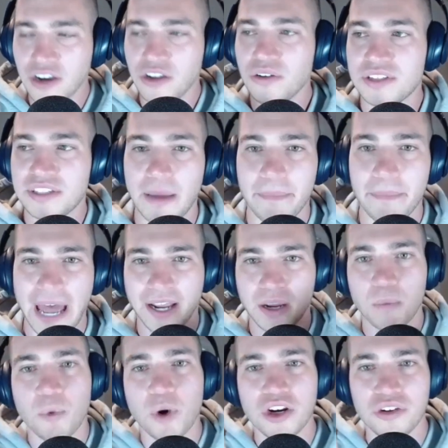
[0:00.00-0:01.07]
do you step back
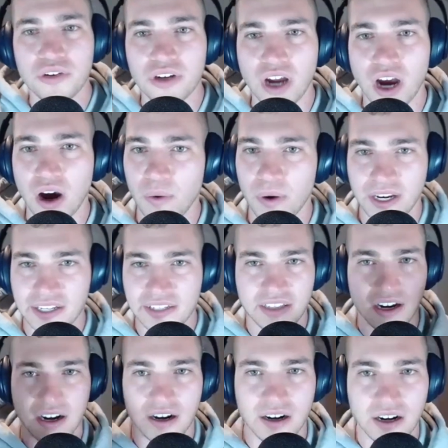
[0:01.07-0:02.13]
and where do you go?" And is
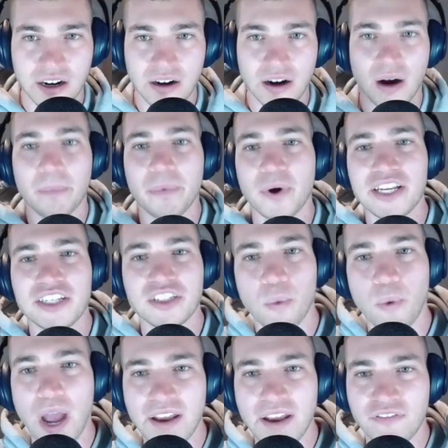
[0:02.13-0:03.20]
there a place
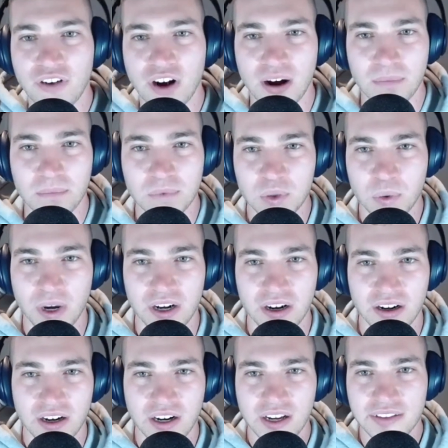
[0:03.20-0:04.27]
away from
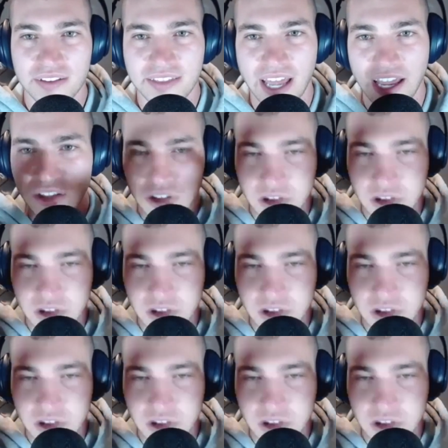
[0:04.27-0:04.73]
Twitter that